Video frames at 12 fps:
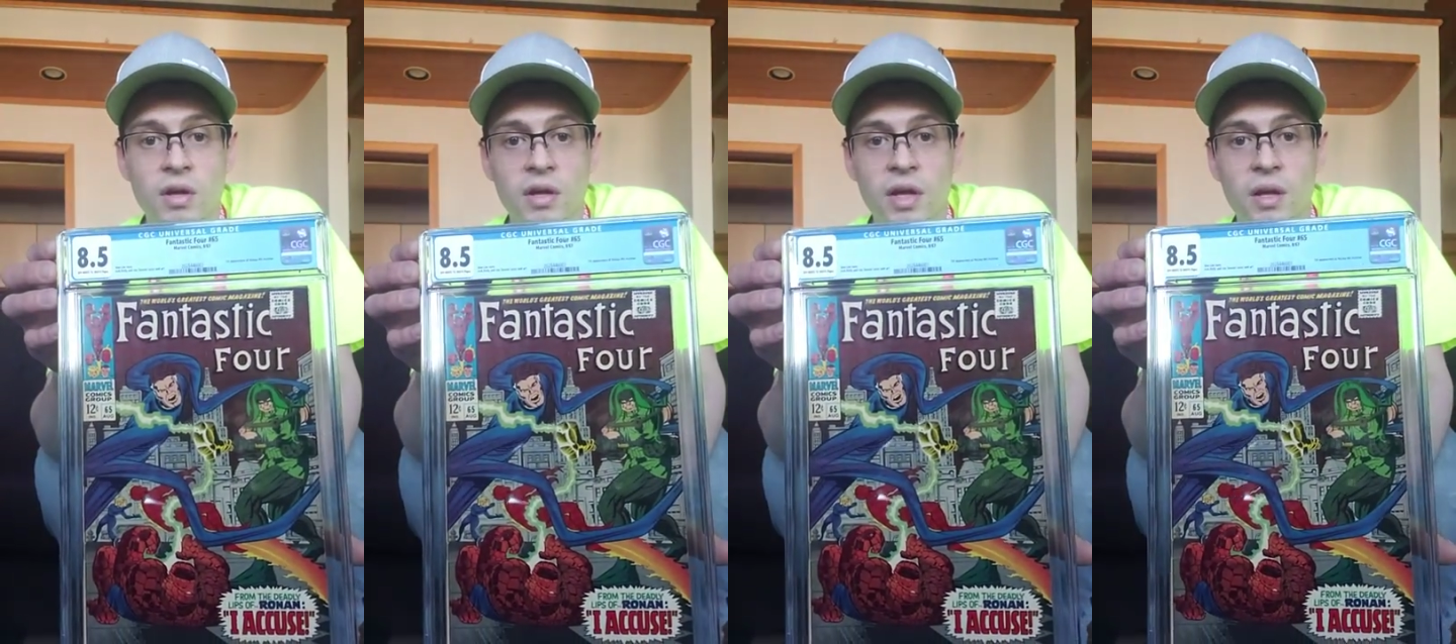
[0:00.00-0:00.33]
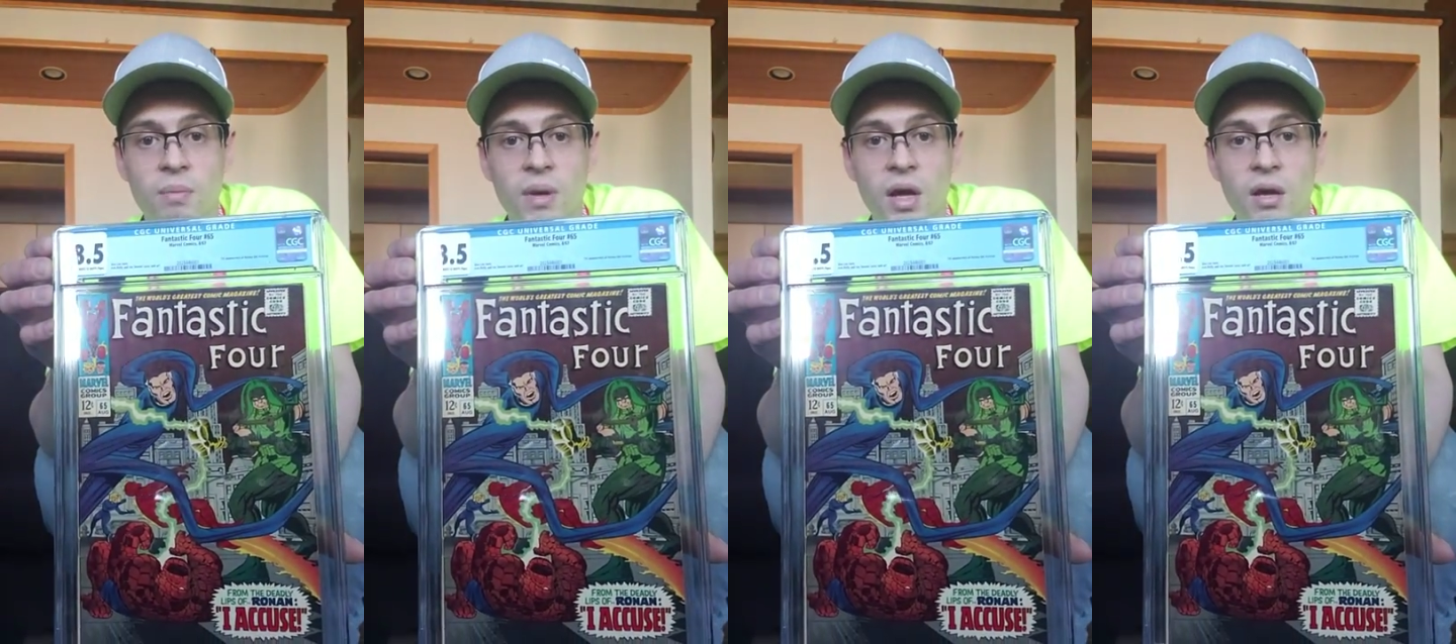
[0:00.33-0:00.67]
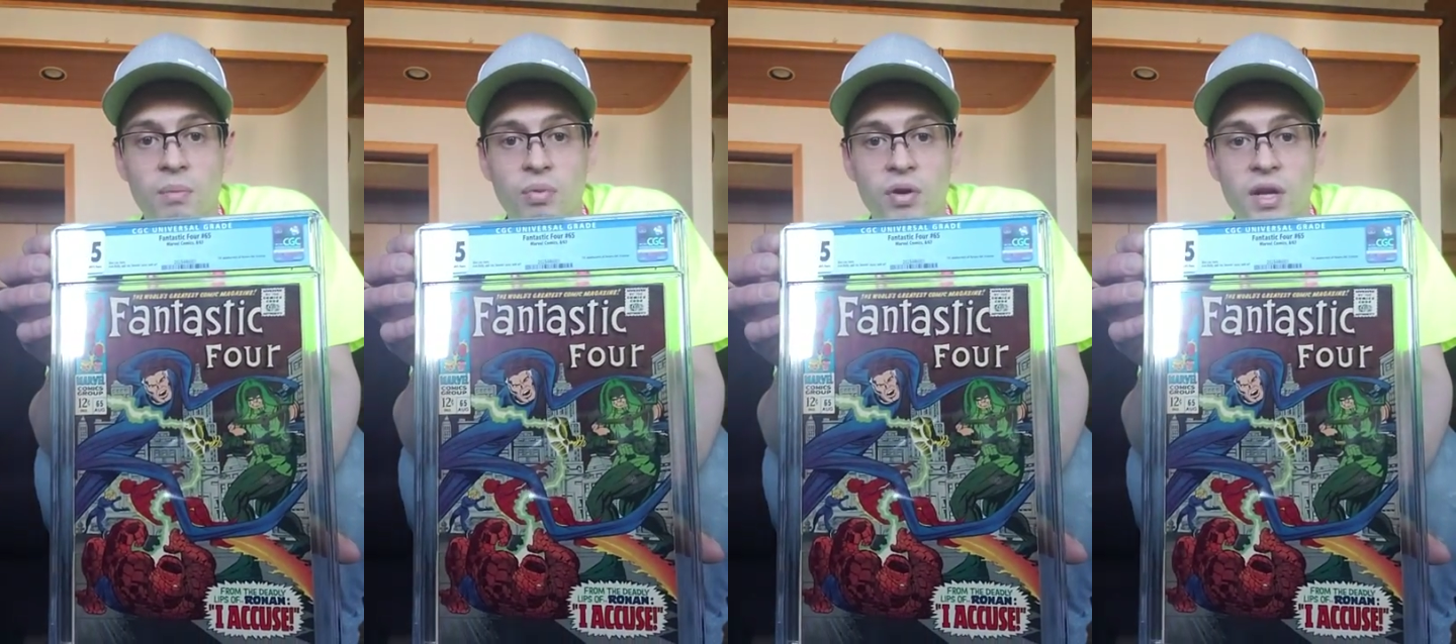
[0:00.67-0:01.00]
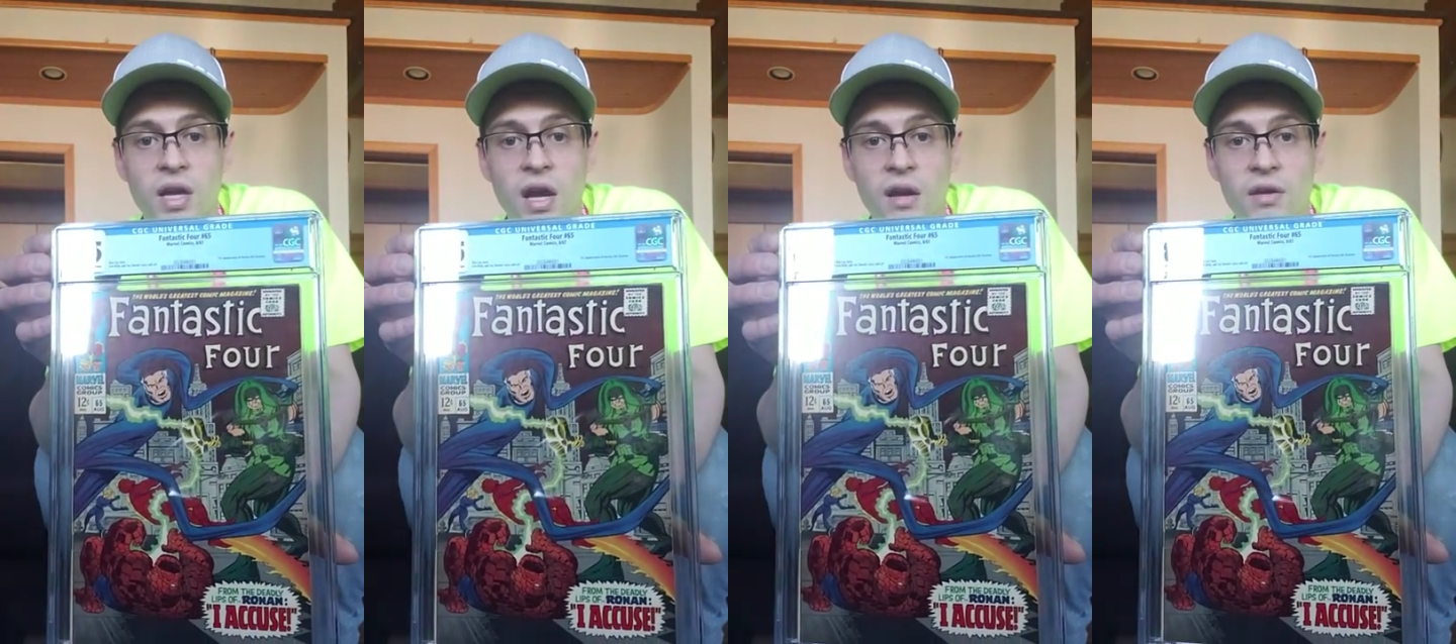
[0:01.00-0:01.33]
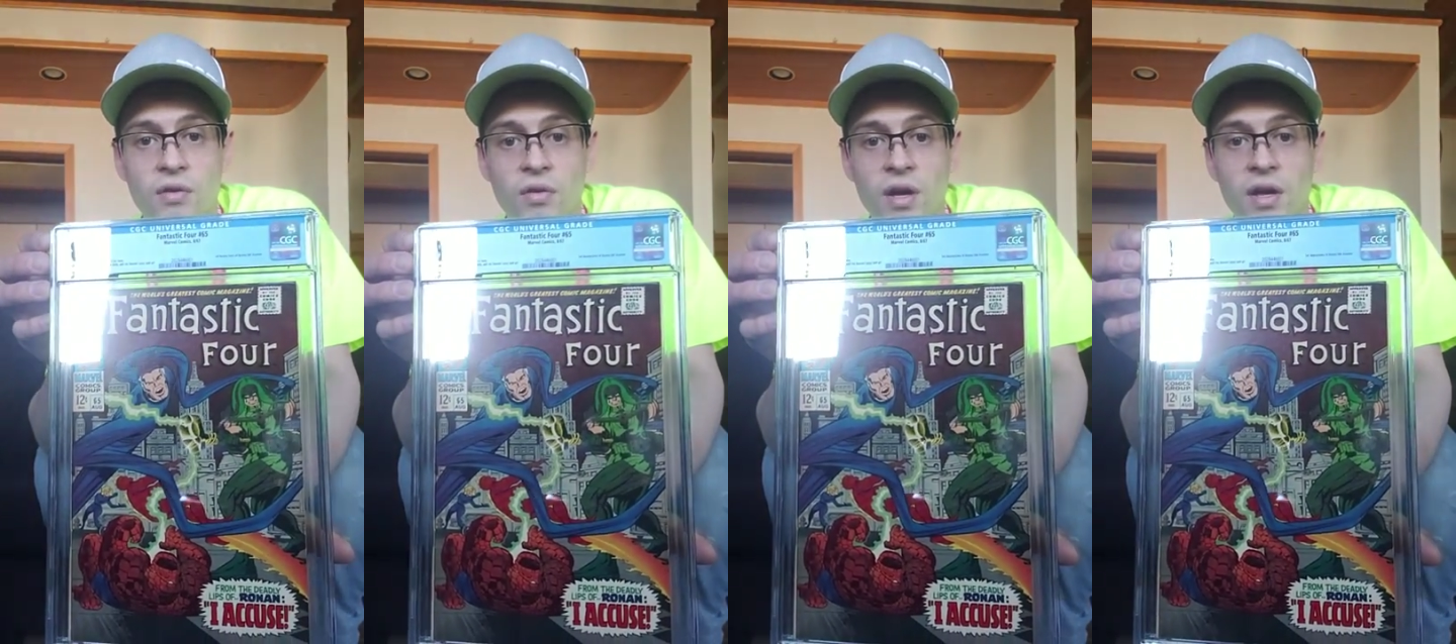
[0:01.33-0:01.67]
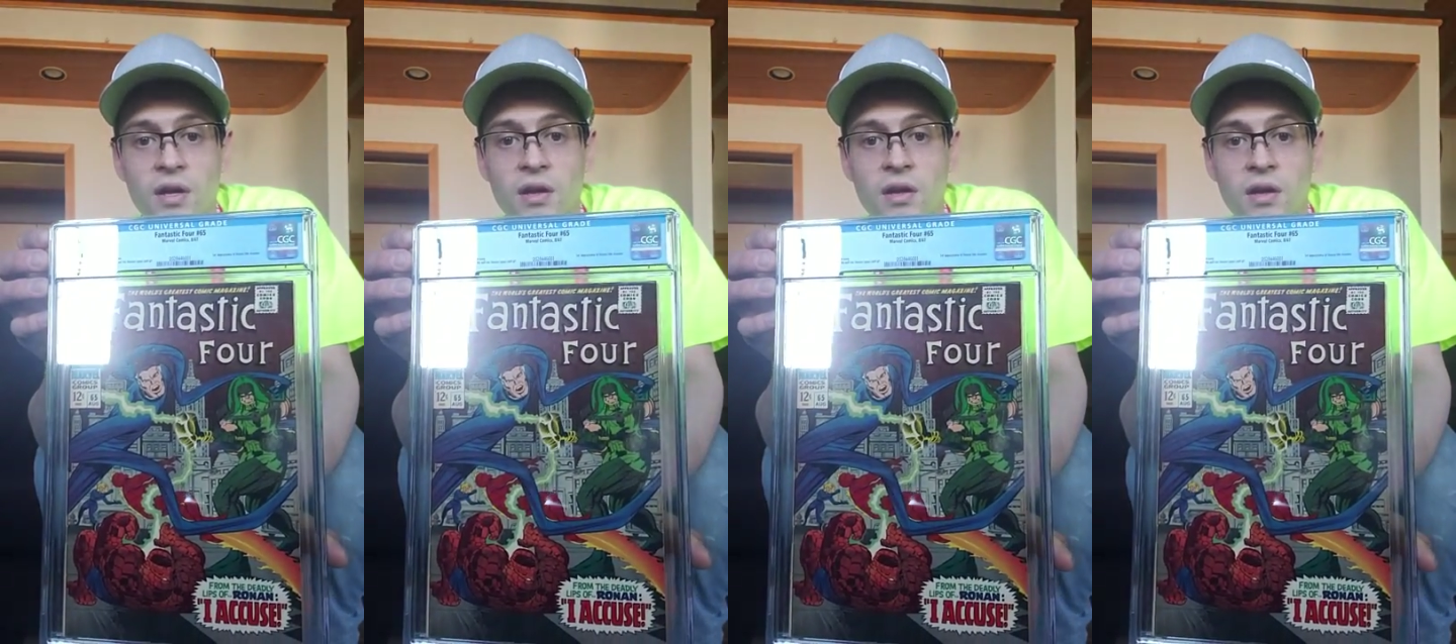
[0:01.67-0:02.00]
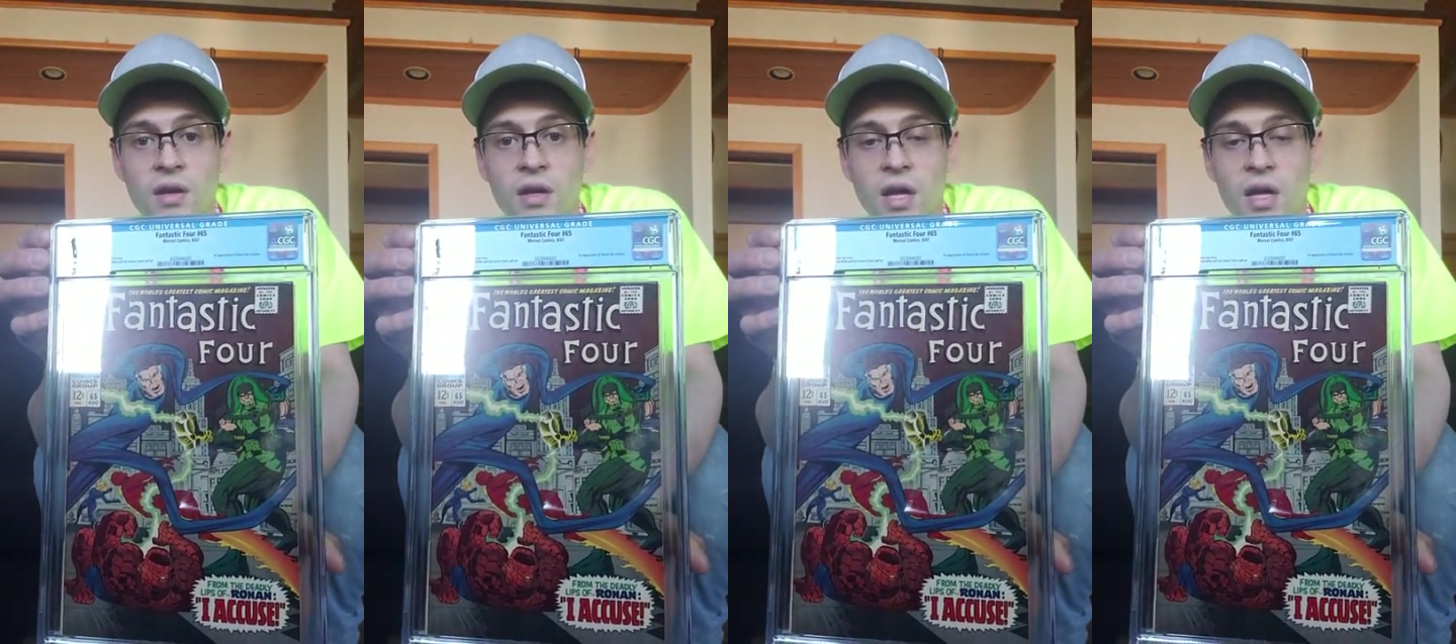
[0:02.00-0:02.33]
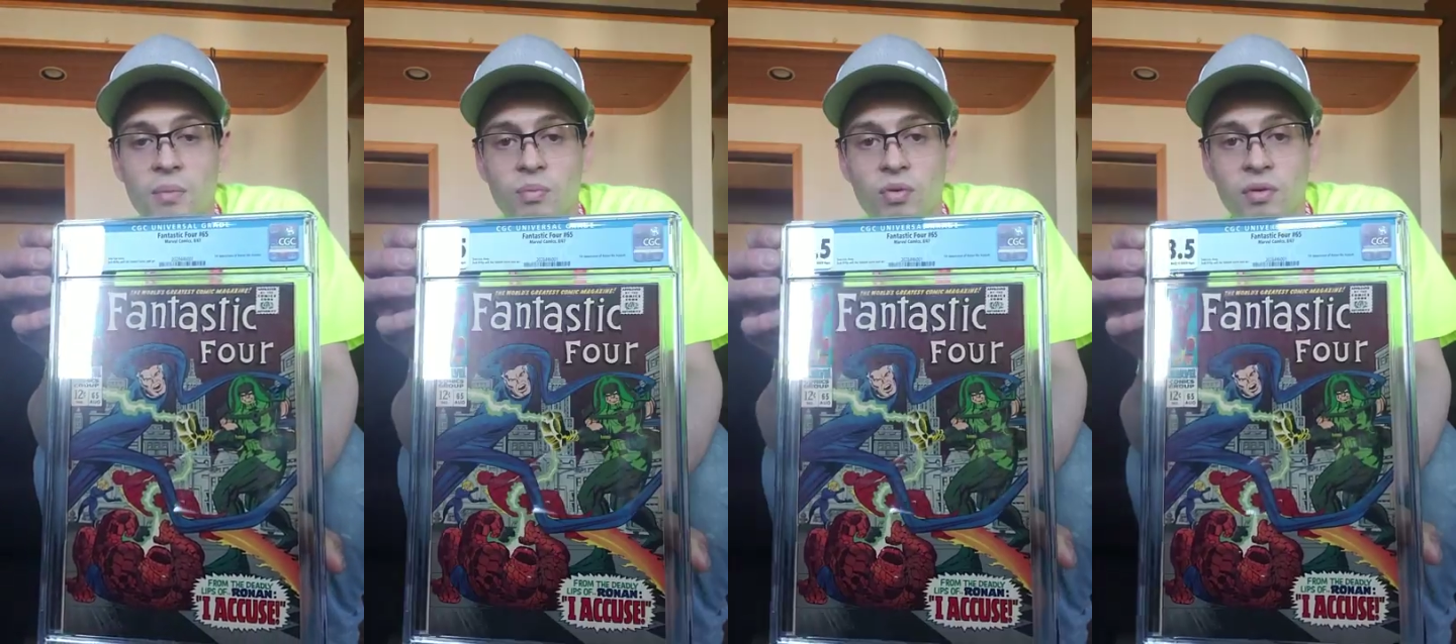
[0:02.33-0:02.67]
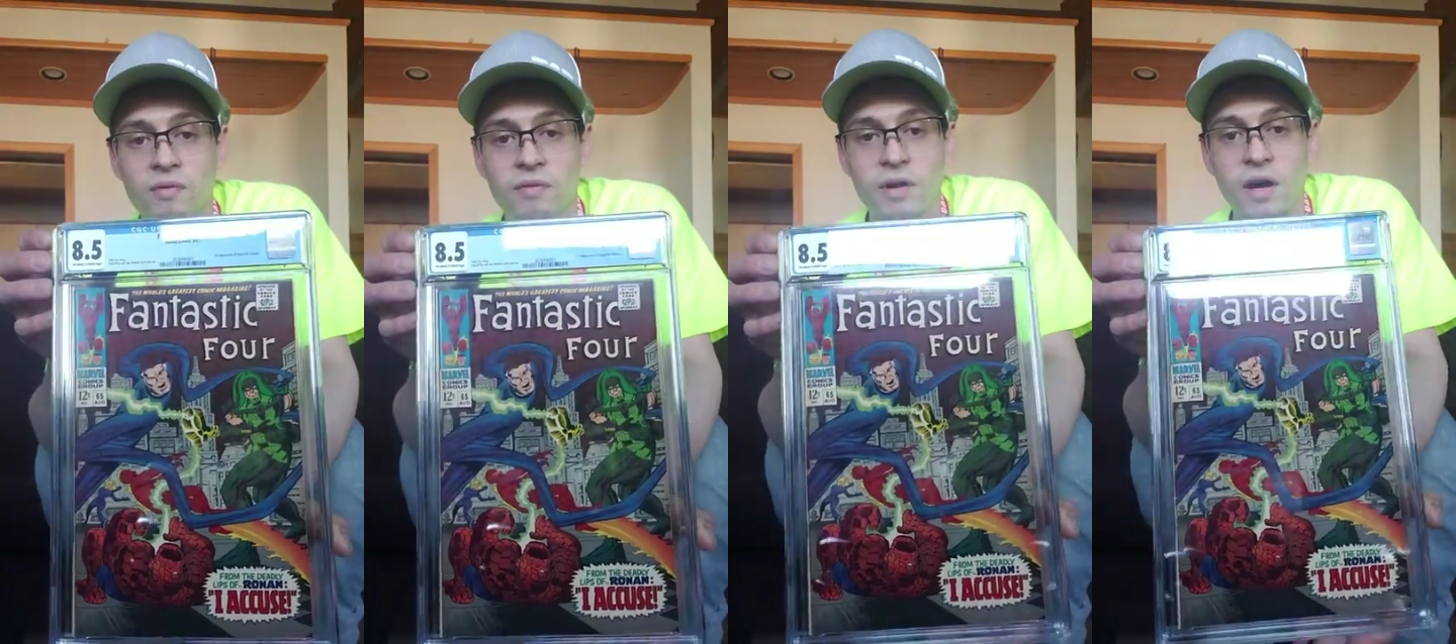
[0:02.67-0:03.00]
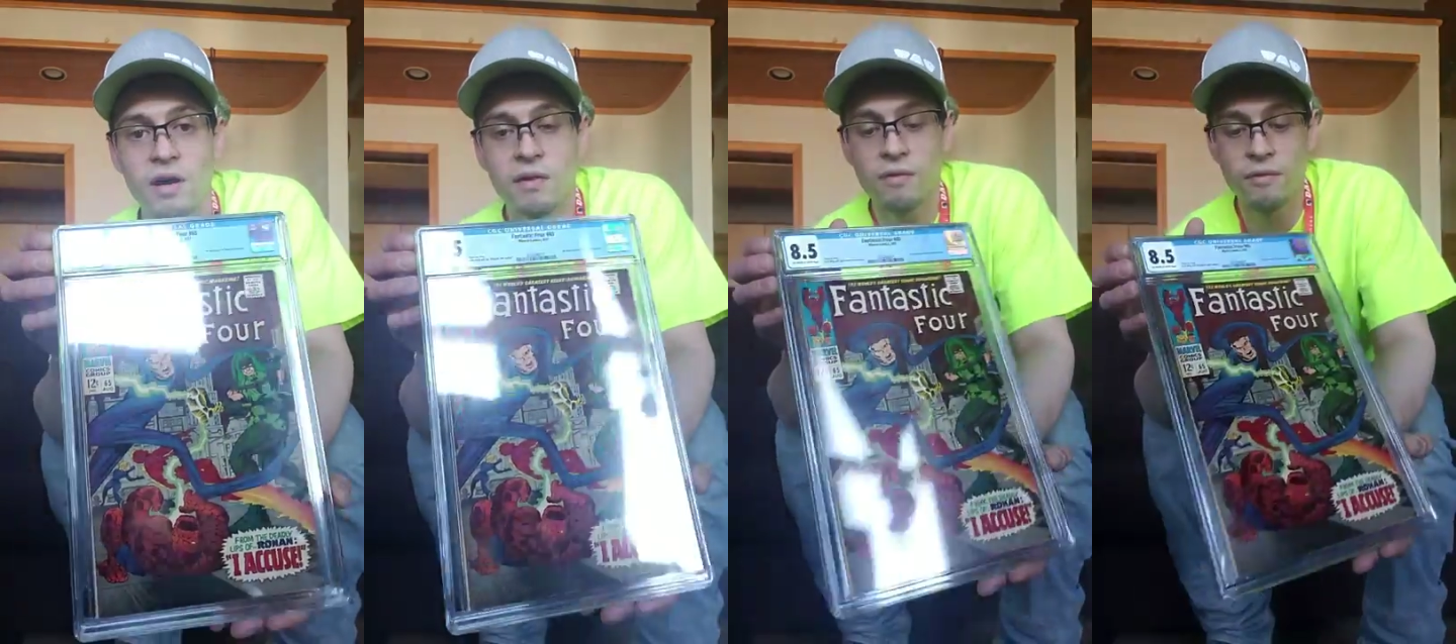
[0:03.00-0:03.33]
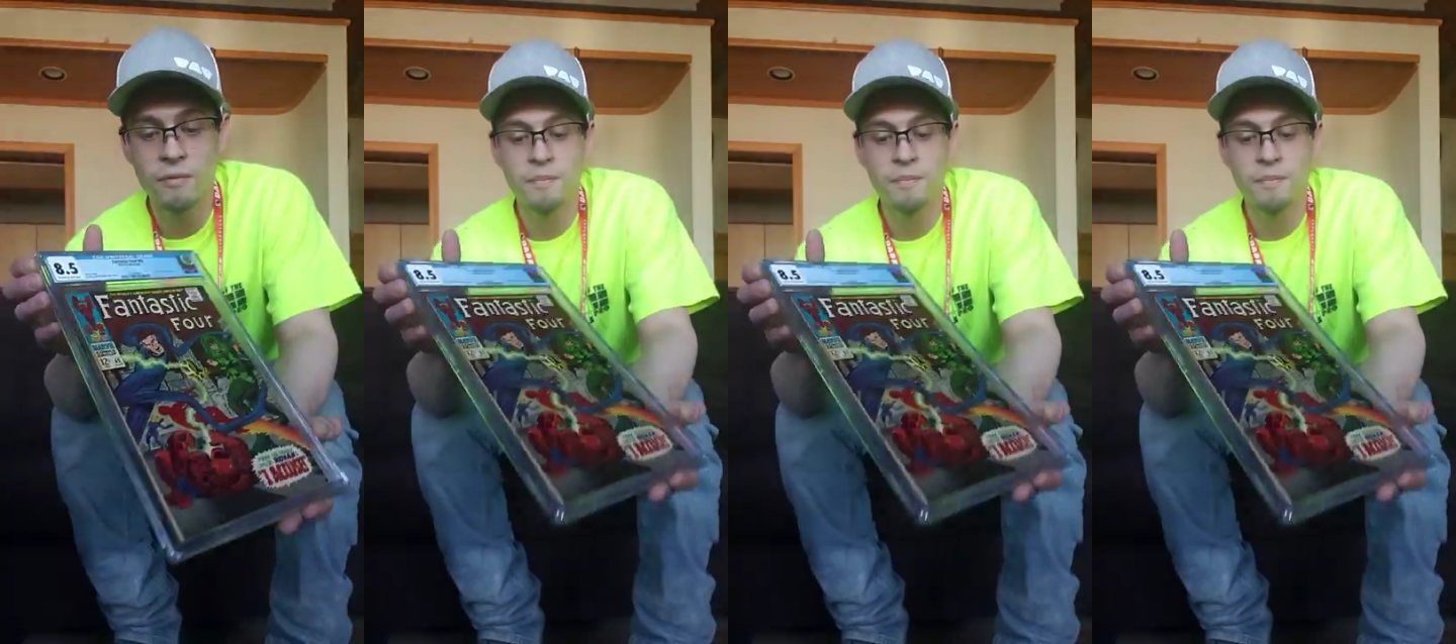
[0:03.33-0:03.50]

Came back pretty high grade, 8.5,